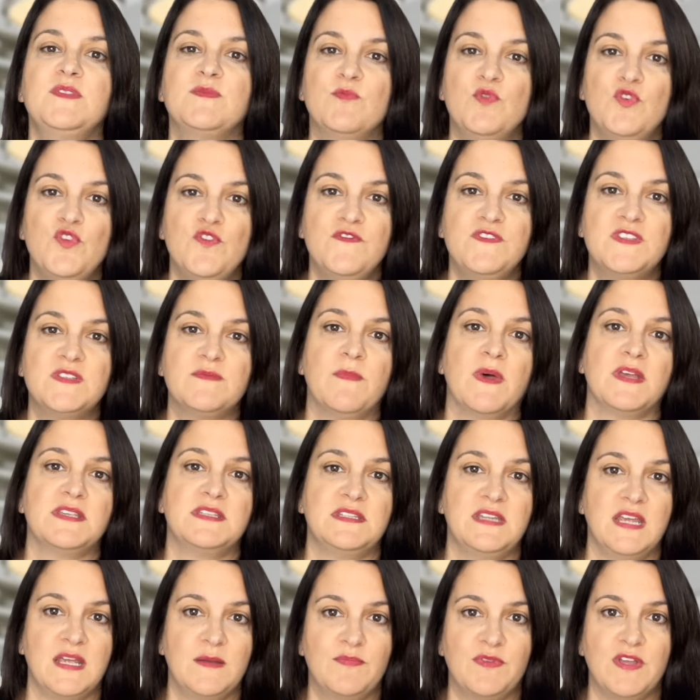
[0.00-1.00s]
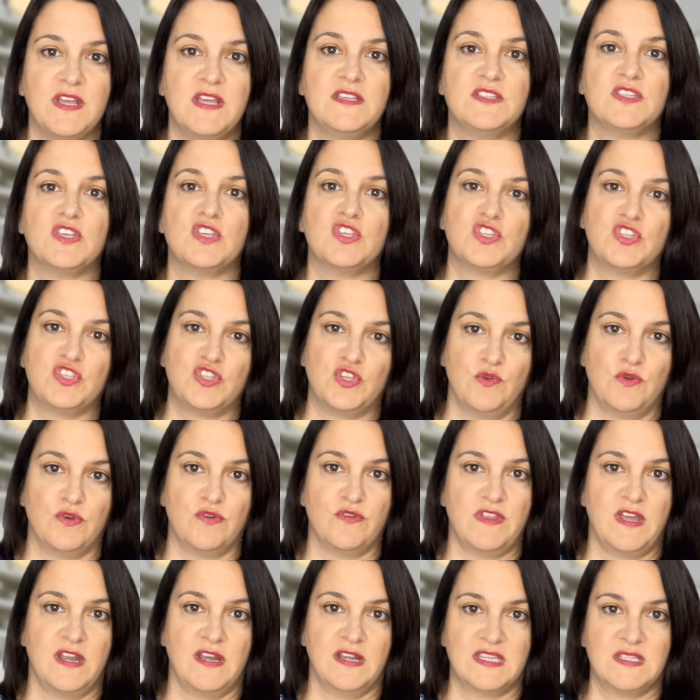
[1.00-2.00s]
moves must take place sooner
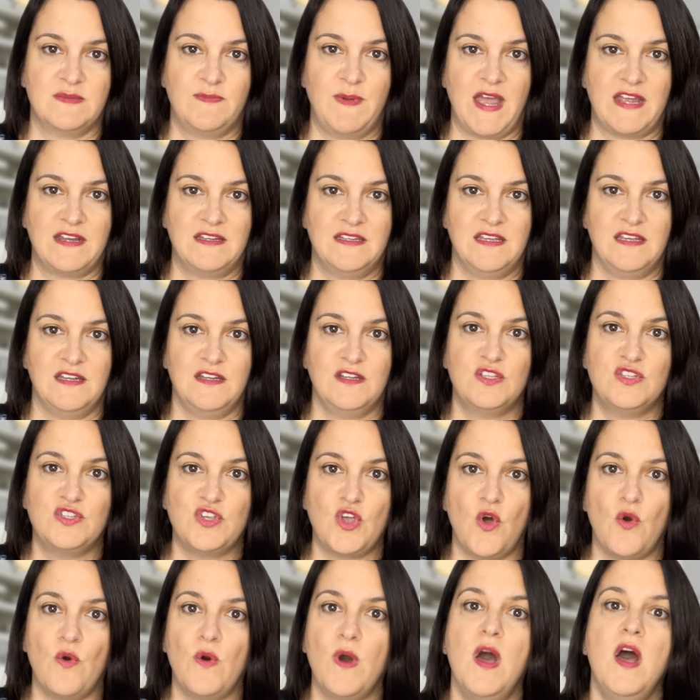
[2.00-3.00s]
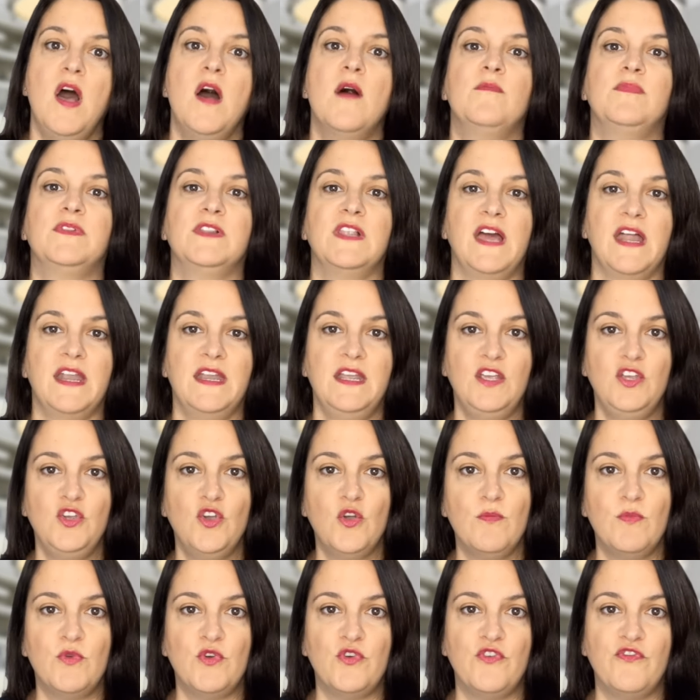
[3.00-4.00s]
than expected, so planning your
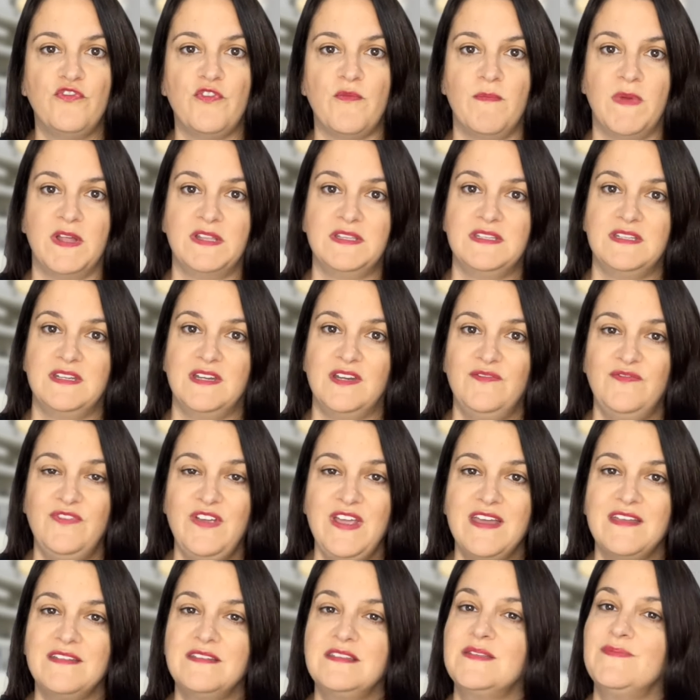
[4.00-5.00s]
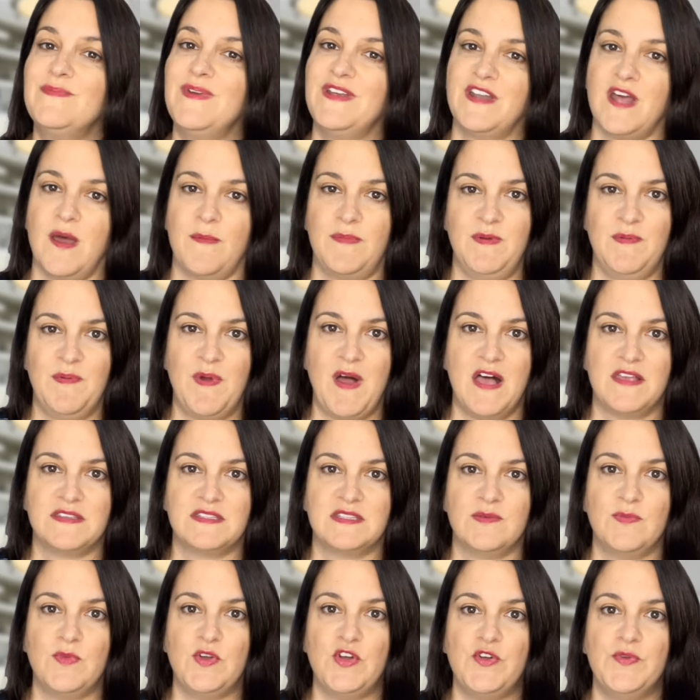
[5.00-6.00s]
move months in advance may not be
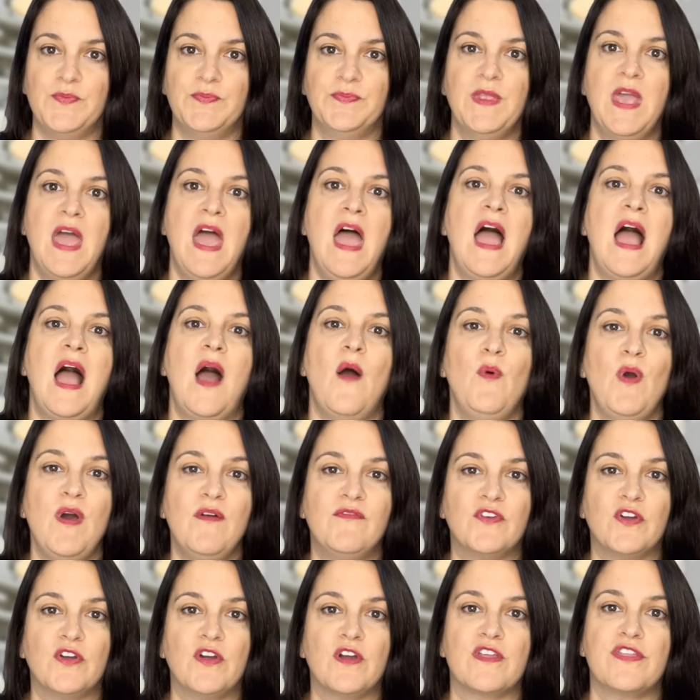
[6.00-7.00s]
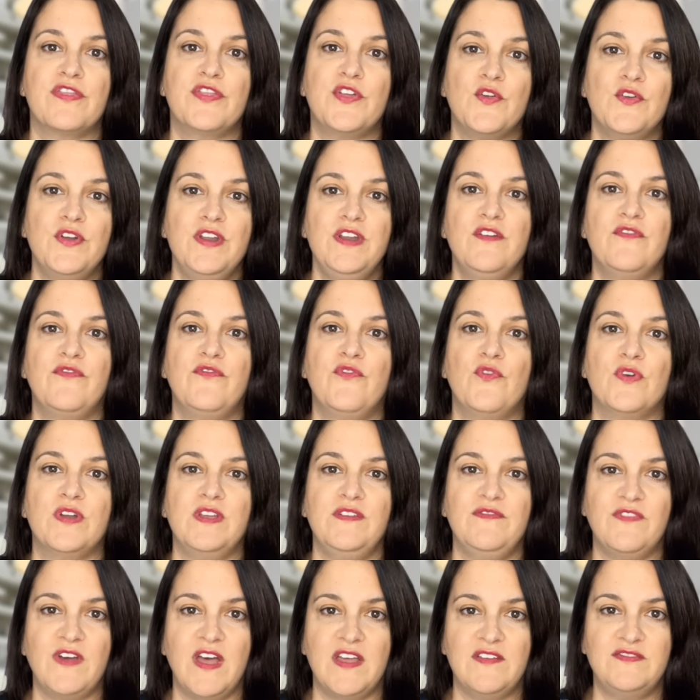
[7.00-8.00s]
possible. However, a 30 to
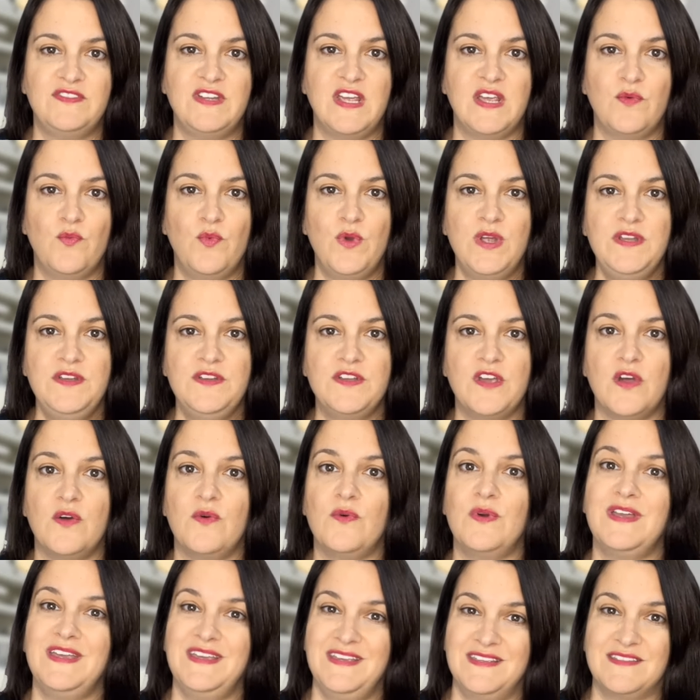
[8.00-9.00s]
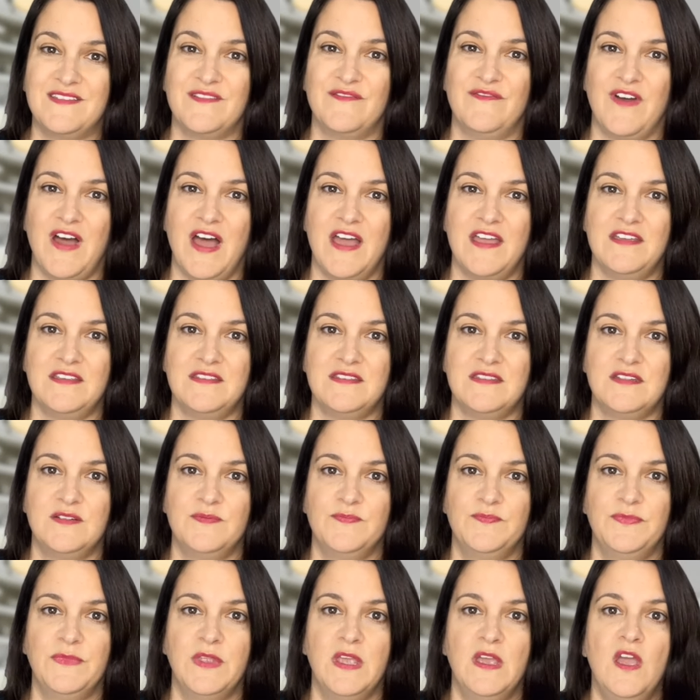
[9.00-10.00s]
45 day window is advised.
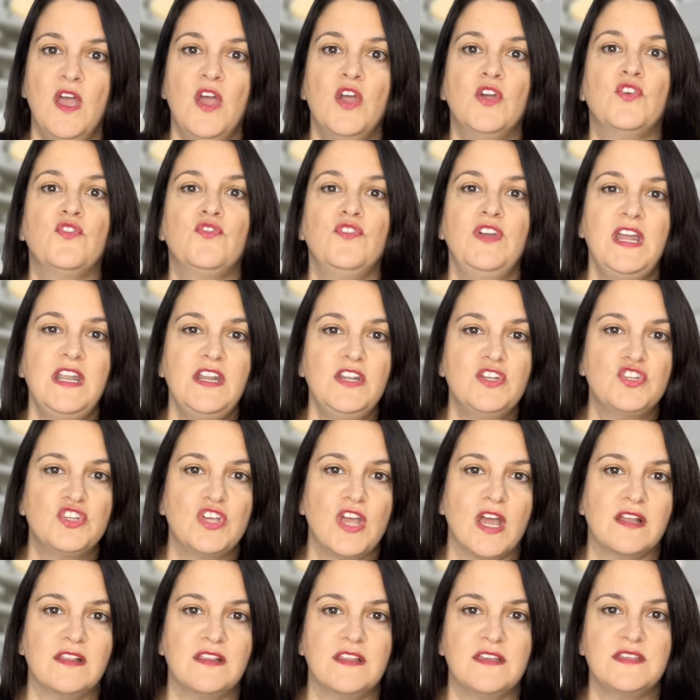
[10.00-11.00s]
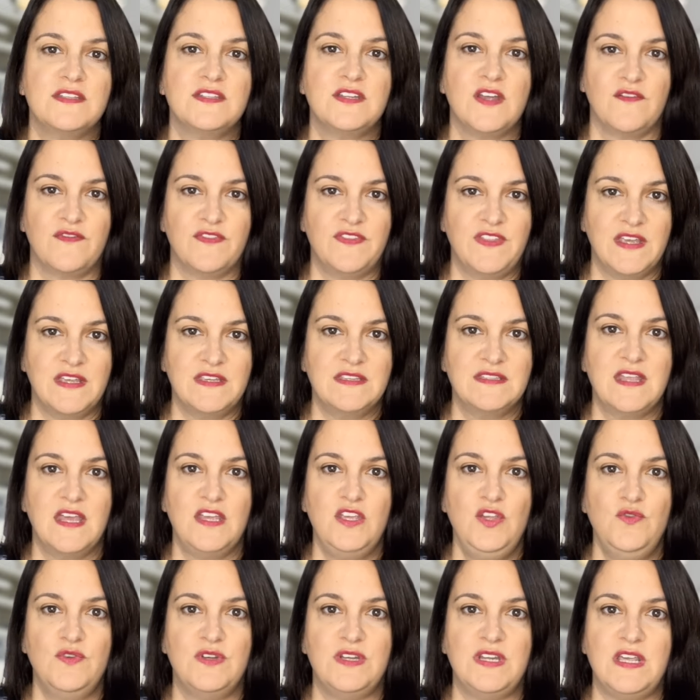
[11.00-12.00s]
Create a checklist of things that
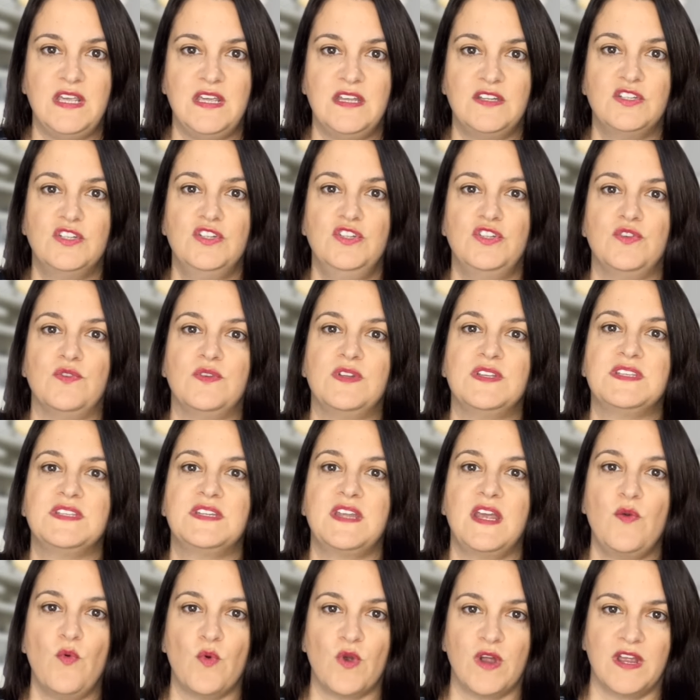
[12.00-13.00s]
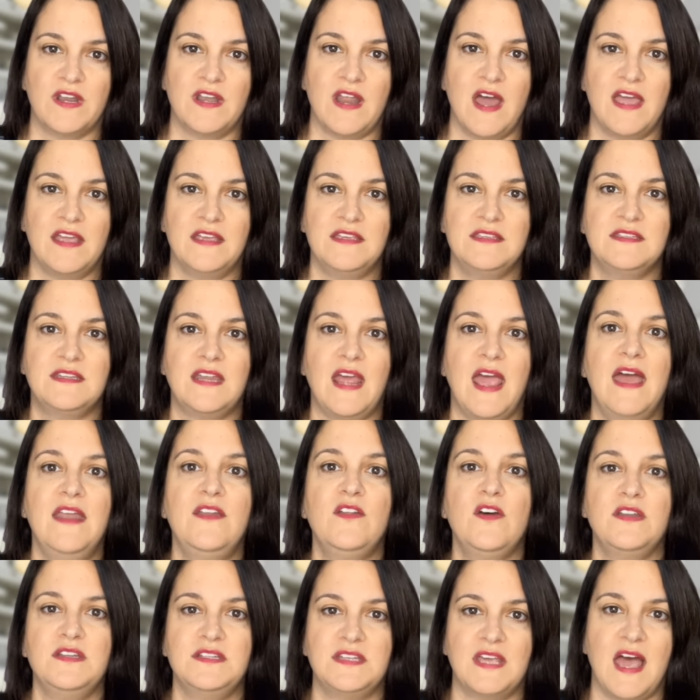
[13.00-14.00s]
you need to do to stay organized and
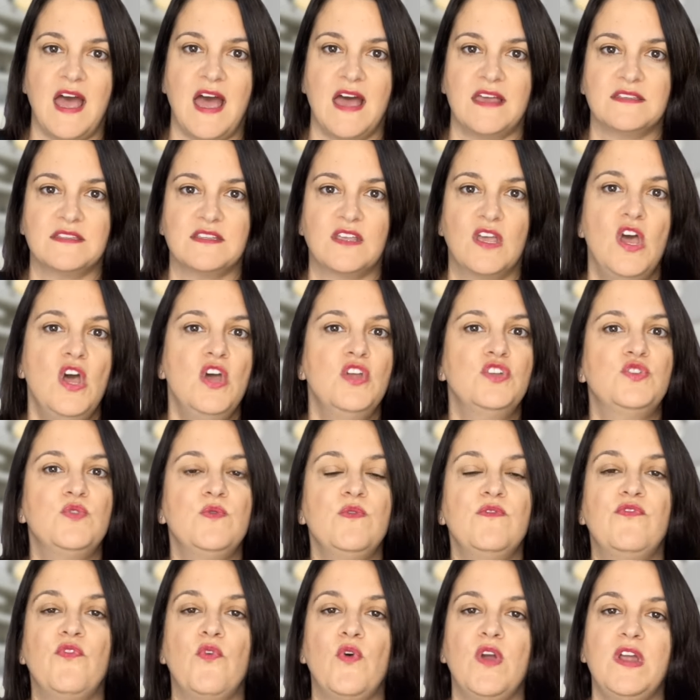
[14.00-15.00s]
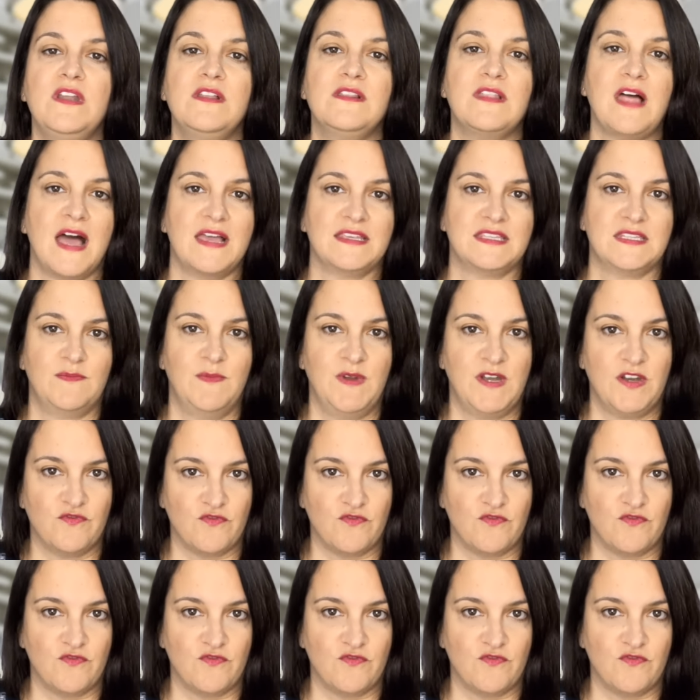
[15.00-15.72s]
on task to avoid a last-minute